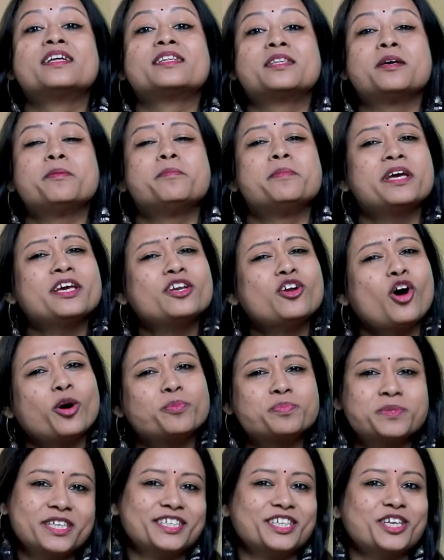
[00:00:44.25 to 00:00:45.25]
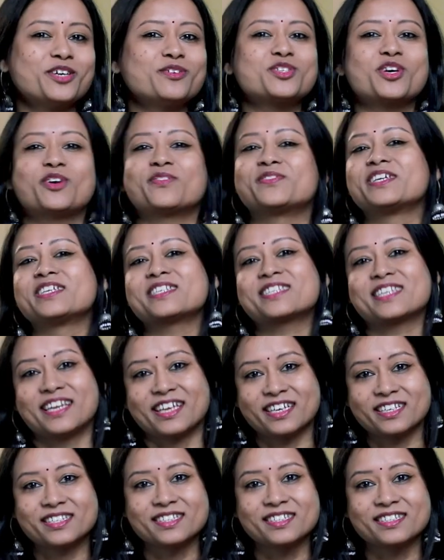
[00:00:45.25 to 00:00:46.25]
The main objectives of these
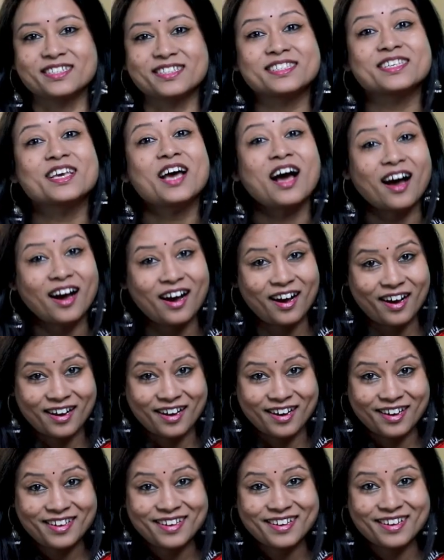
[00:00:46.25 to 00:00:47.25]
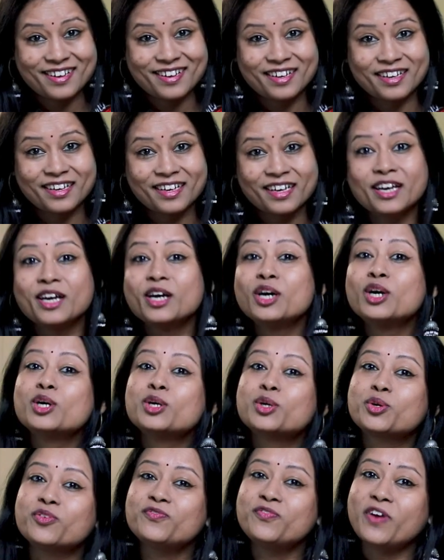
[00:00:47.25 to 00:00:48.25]
lessons are
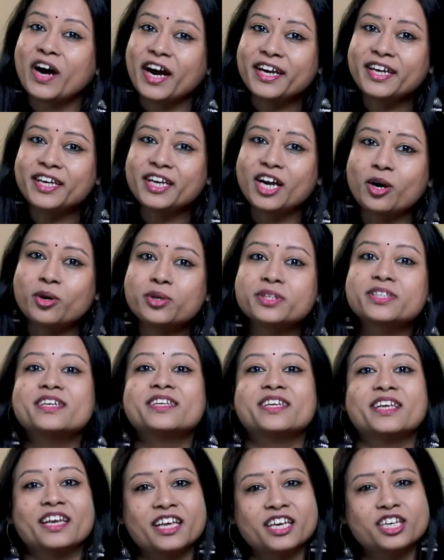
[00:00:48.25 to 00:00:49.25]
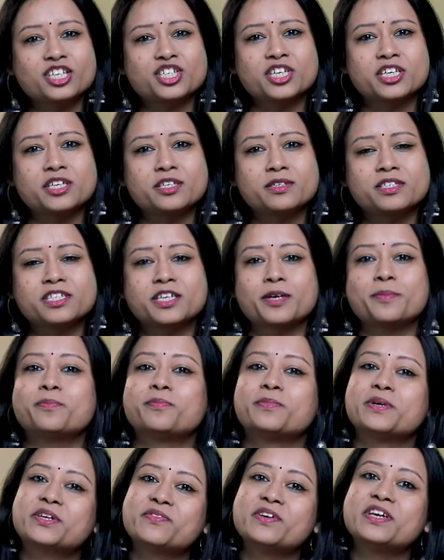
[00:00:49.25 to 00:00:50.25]
to find out the relationship
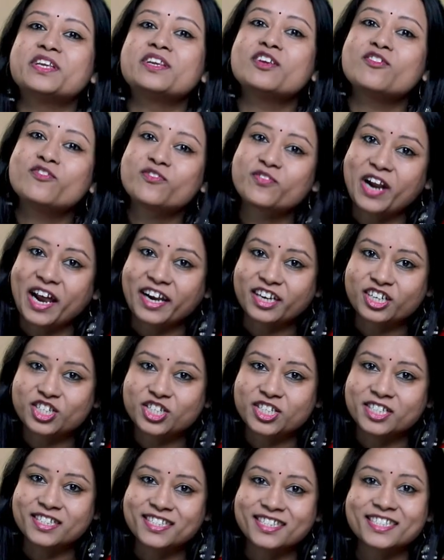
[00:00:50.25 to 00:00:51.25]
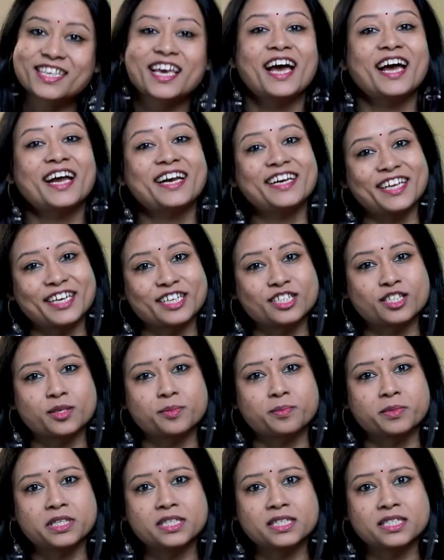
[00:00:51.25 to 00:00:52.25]
between fractions and
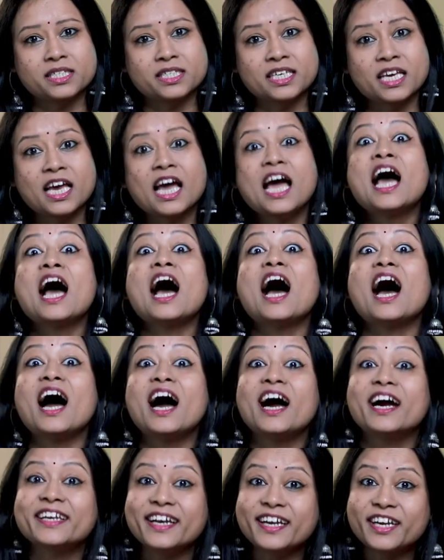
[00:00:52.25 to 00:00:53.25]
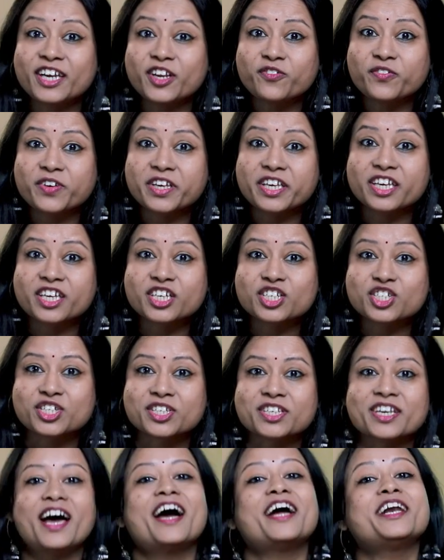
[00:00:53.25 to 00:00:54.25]
decimals,
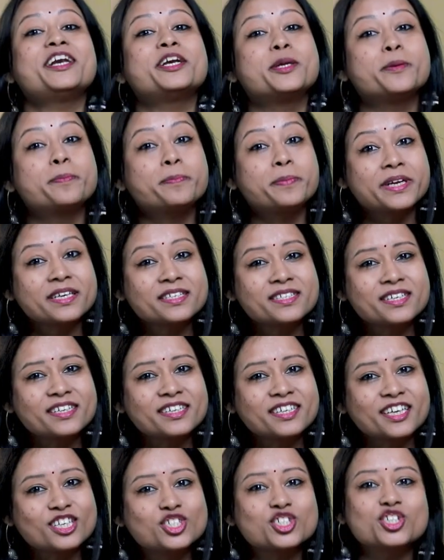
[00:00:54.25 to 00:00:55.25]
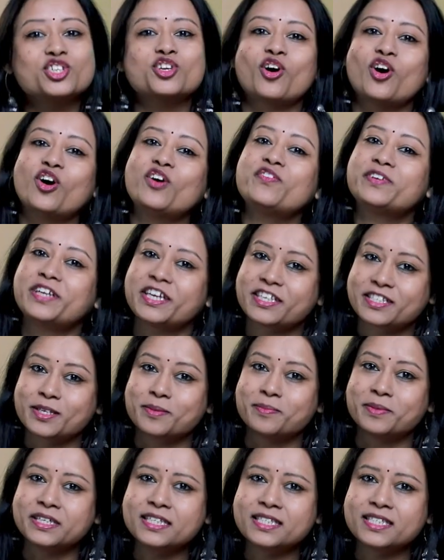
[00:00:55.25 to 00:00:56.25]
identification and representation of
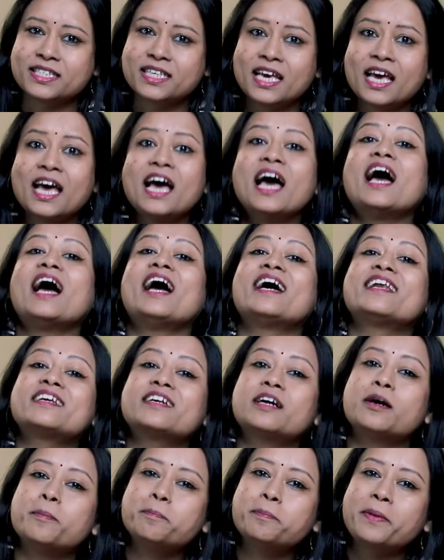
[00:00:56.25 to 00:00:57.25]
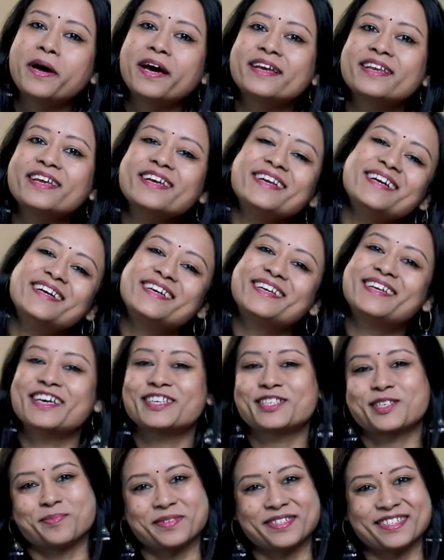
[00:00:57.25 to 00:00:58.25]
decimals, and comparing
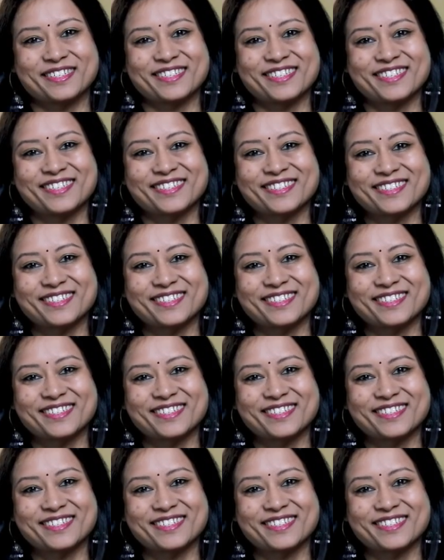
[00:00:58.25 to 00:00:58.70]
decimals.